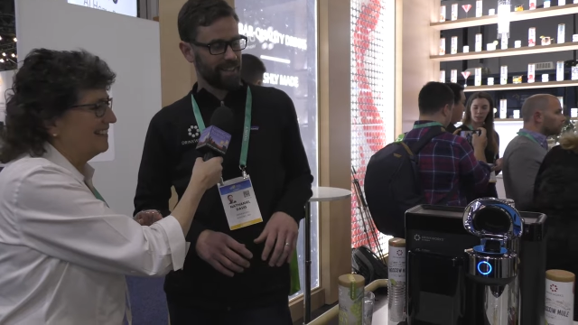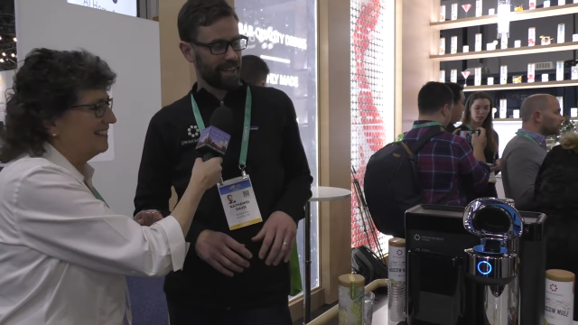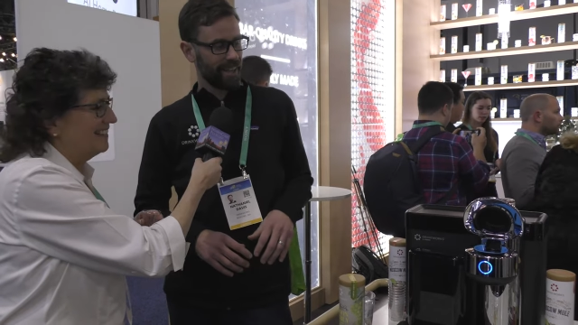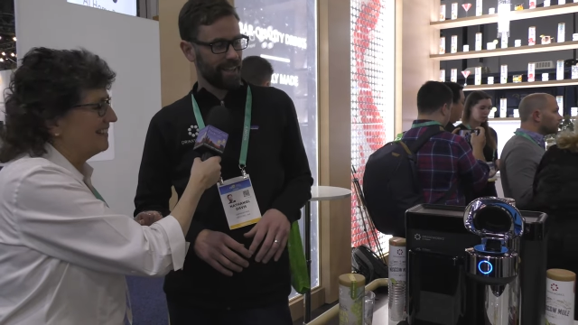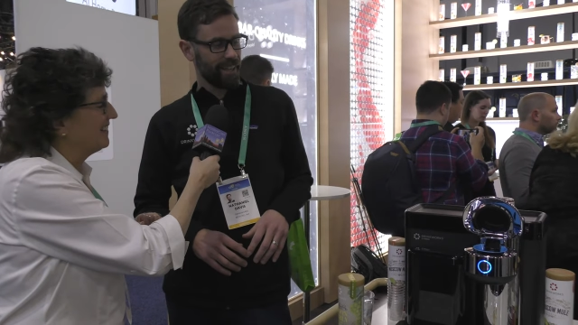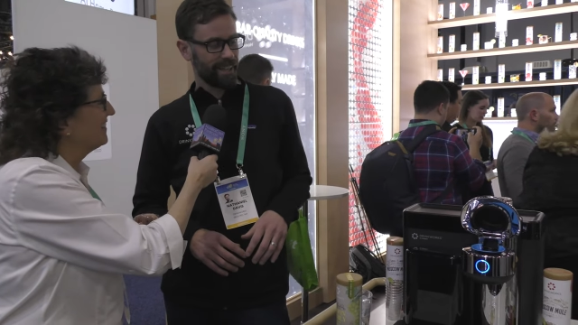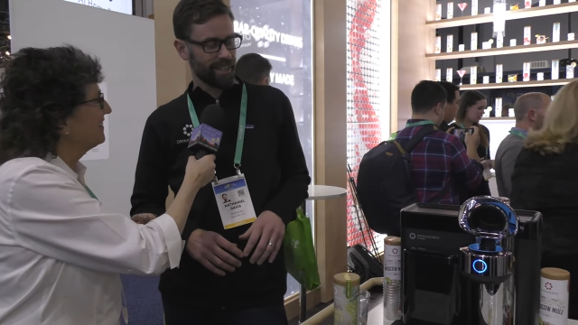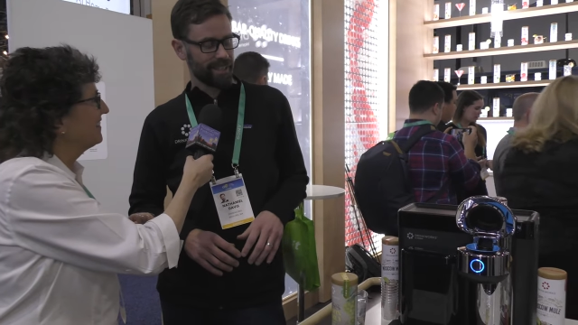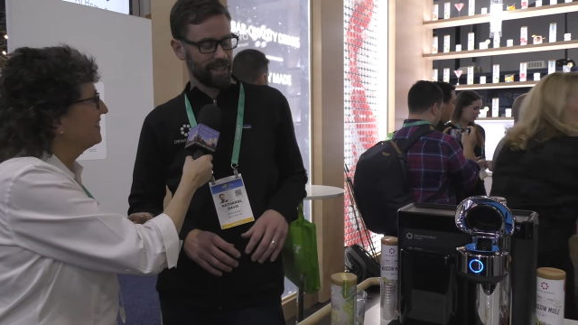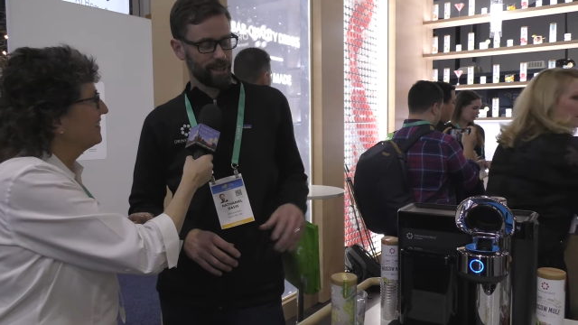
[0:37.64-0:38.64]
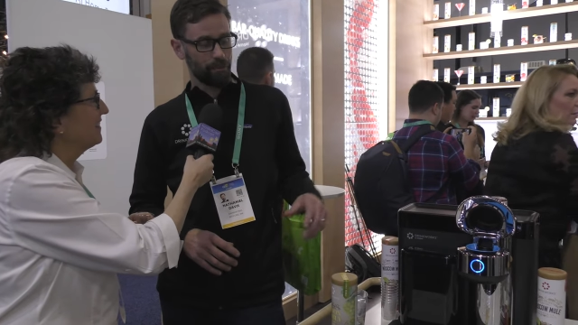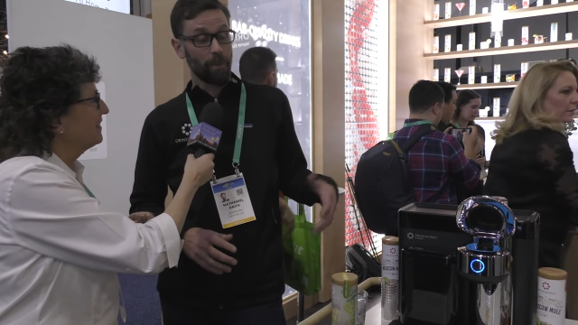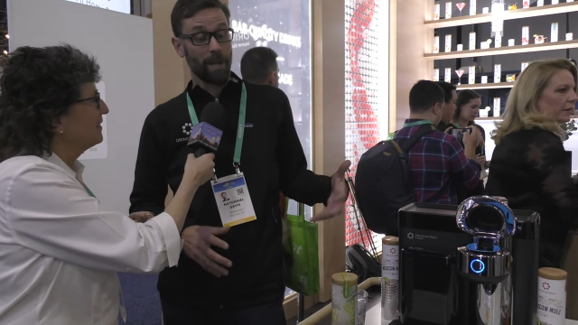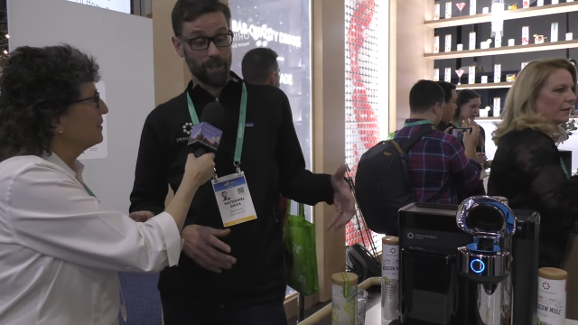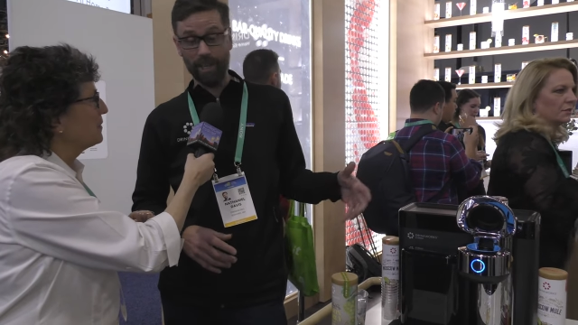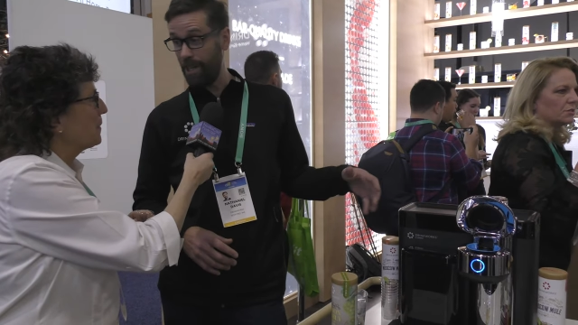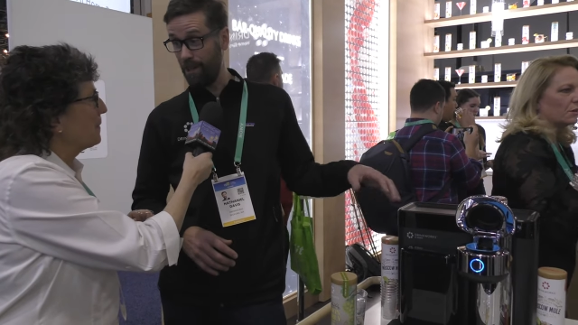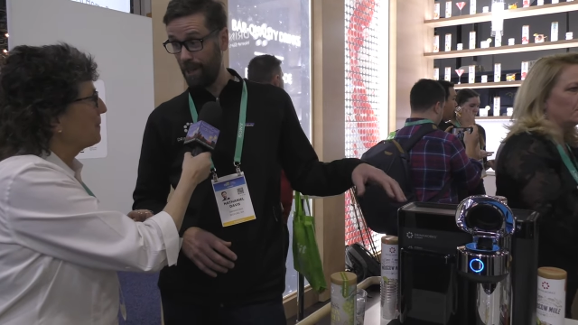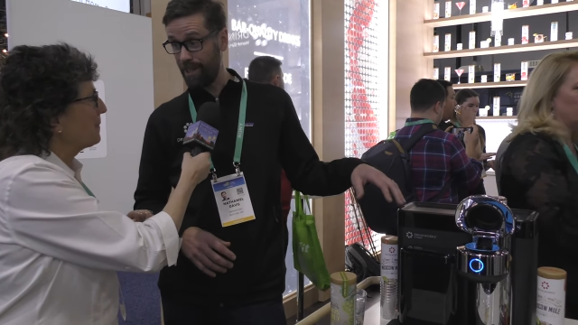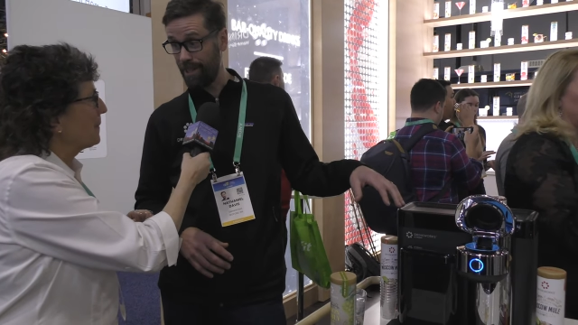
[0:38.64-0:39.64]
Speaker 1: uh, it's it's a pleasure to do
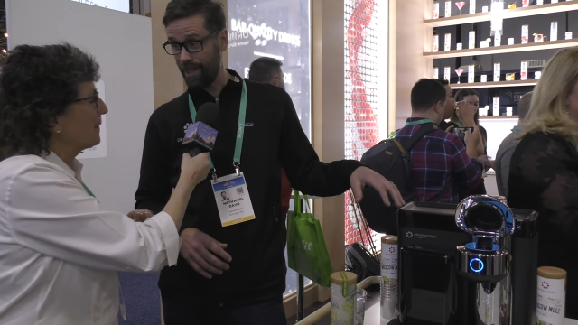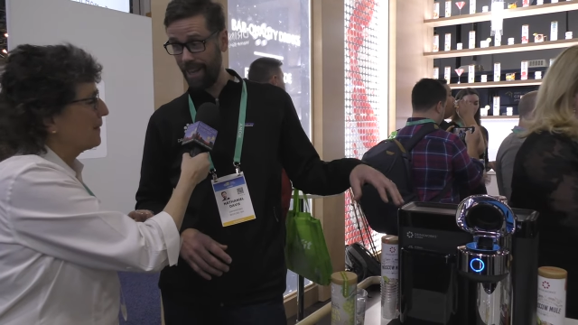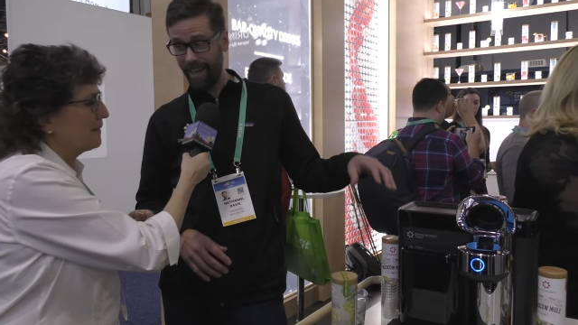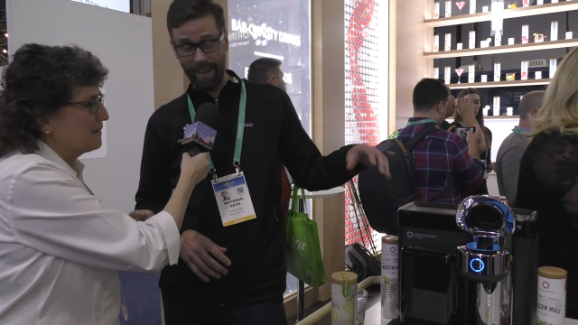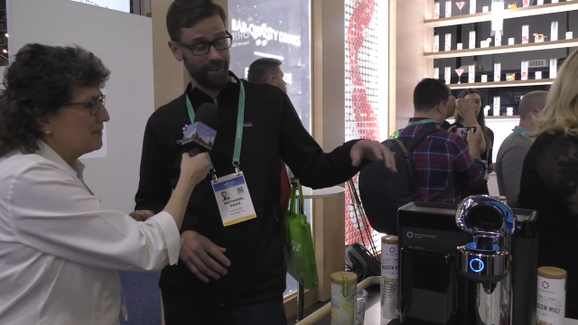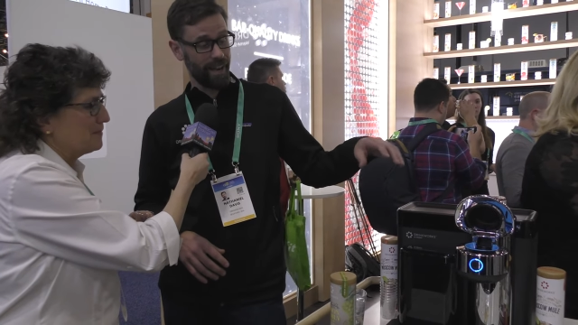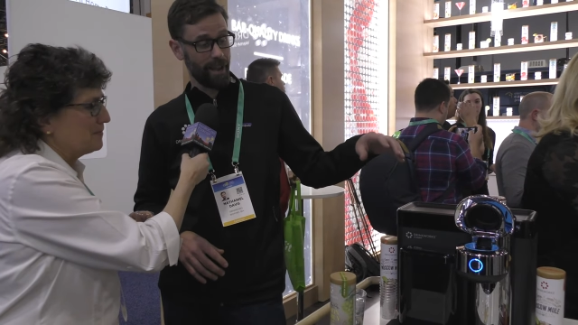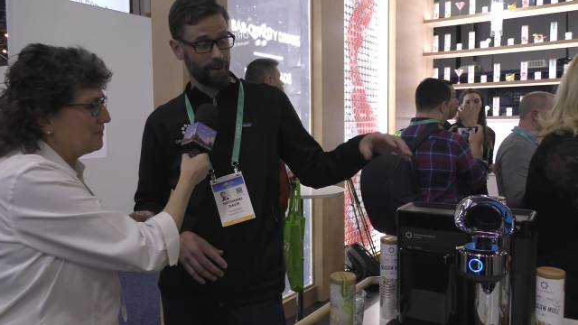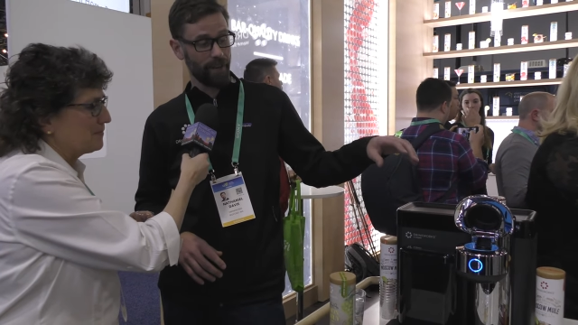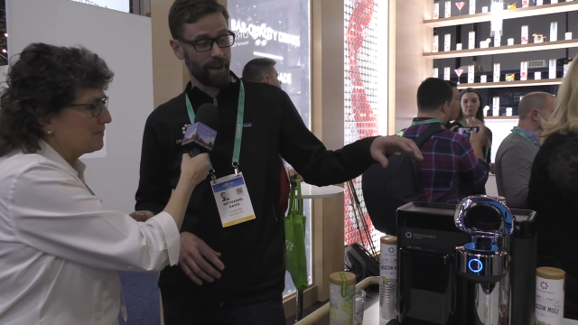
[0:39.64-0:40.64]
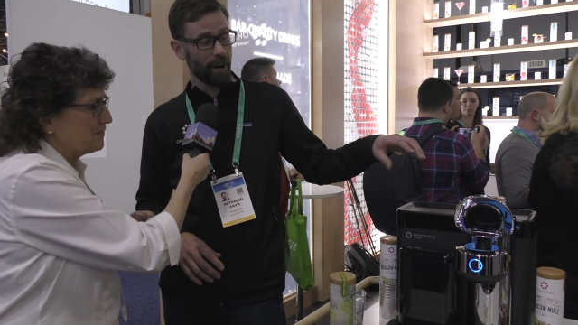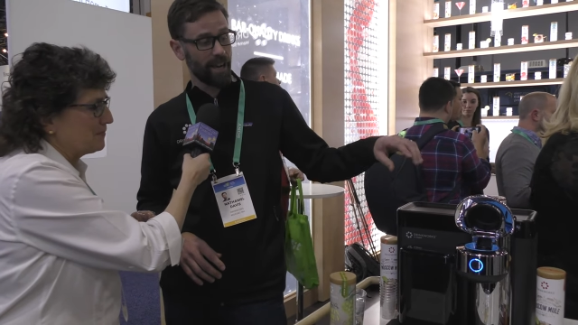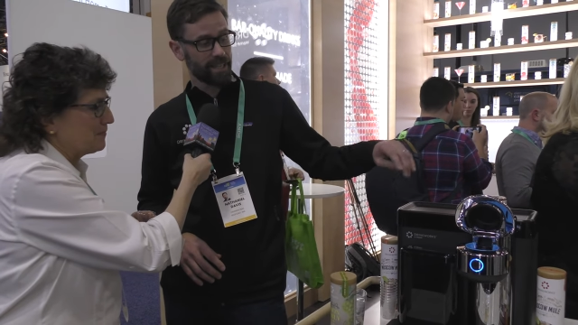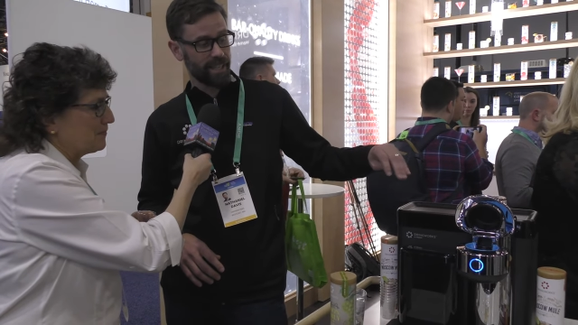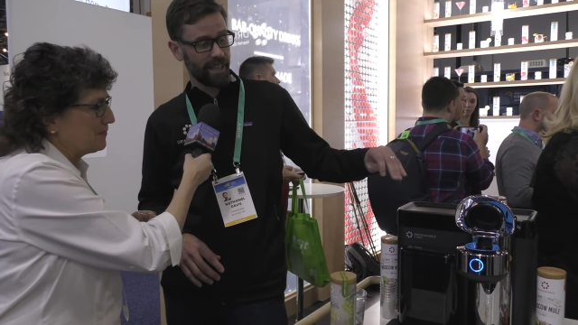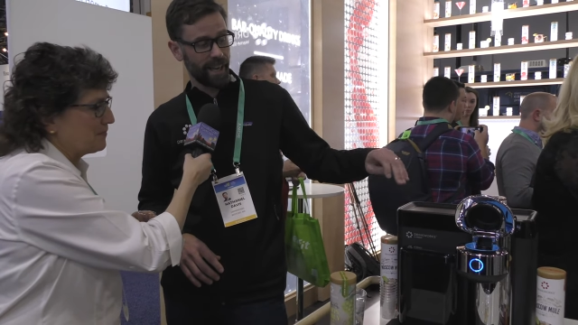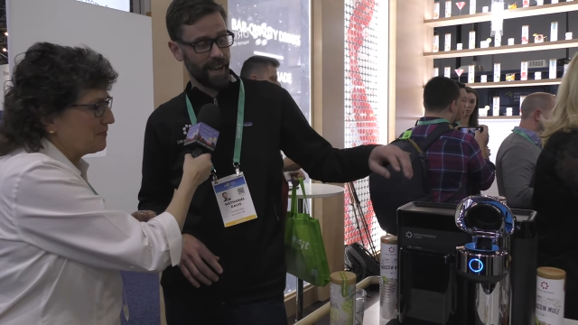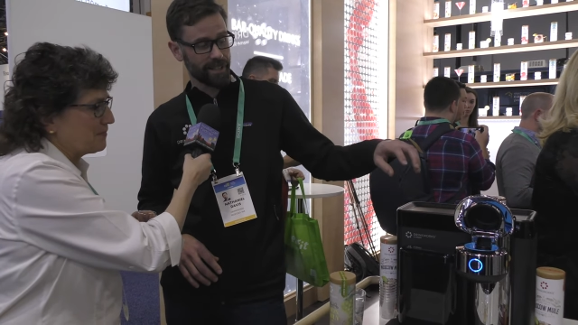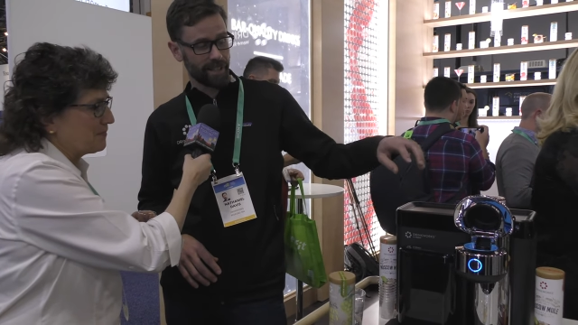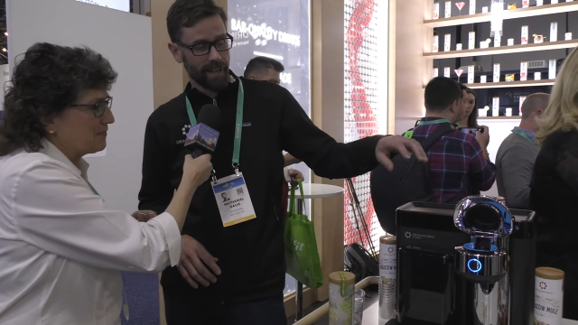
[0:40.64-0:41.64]
this uh, every day, and we've had a great
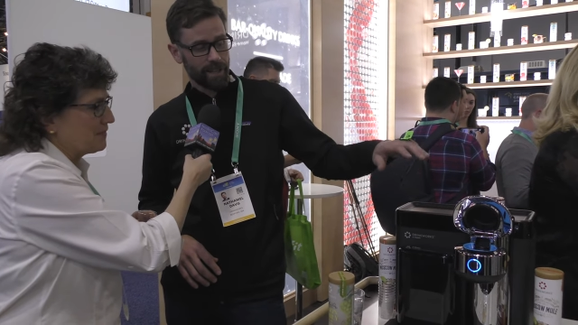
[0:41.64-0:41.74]
CES.